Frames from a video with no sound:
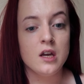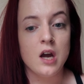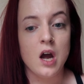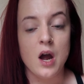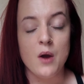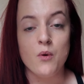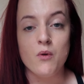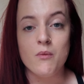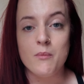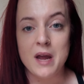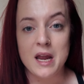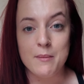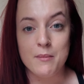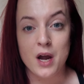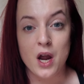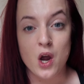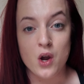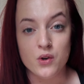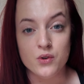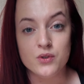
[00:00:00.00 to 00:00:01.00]
I will make
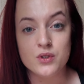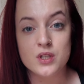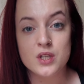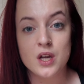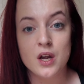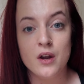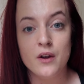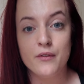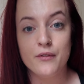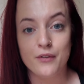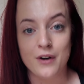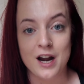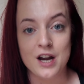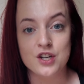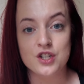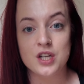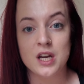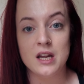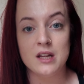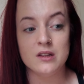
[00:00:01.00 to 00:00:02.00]
my oats
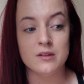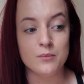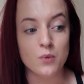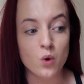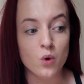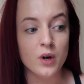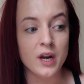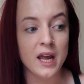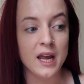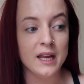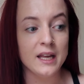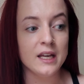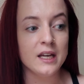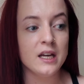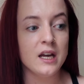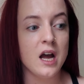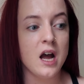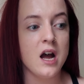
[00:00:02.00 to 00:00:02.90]
fresh in the morning,